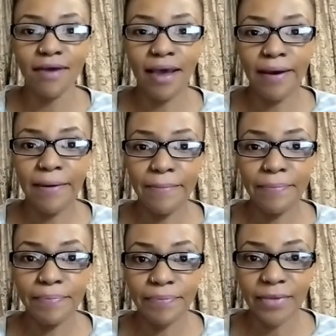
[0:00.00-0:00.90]

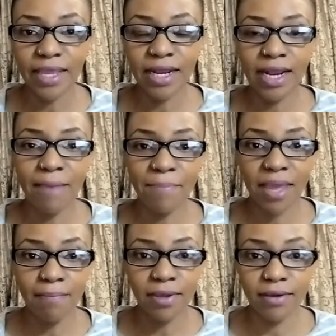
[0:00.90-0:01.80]
an
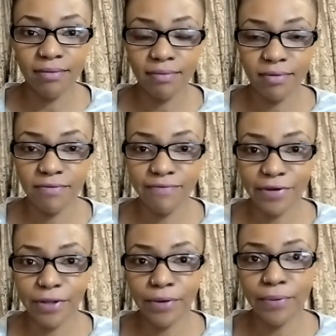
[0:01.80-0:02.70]
upcoming
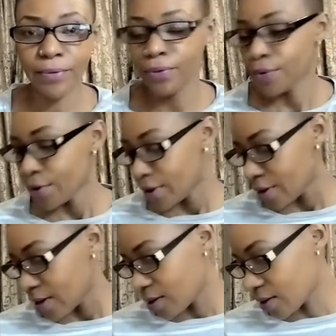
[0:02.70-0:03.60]
video.
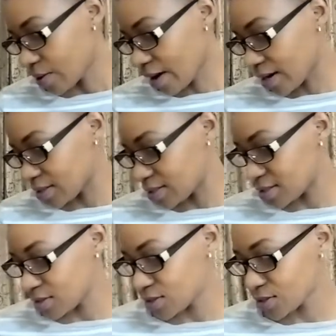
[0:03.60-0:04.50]
All right.
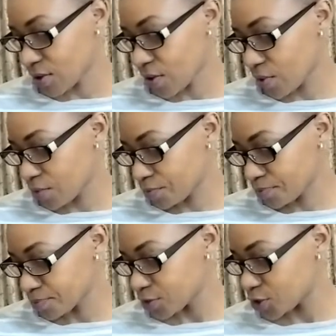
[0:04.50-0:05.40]
So
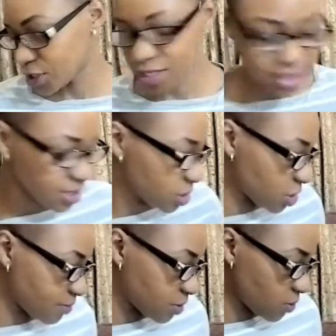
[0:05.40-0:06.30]
Genesis
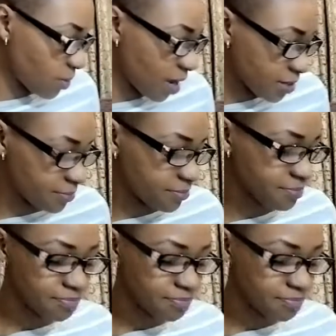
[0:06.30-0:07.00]
chapter 1.